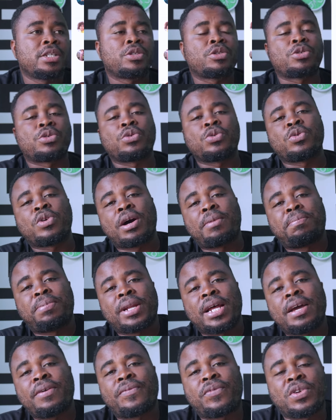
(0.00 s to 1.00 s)
to
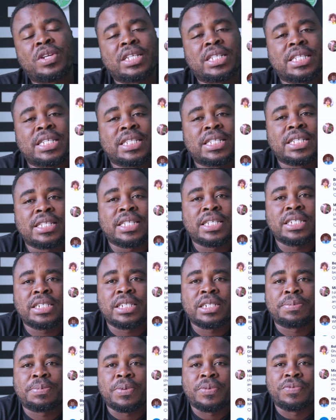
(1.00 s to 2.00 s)
apply for the
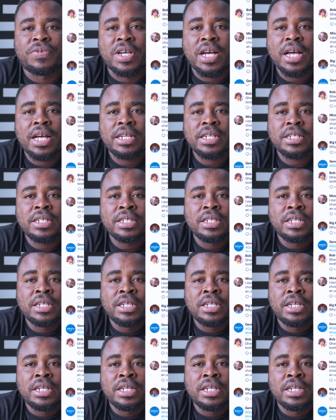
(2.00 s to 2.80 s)
citizenship of Ghana.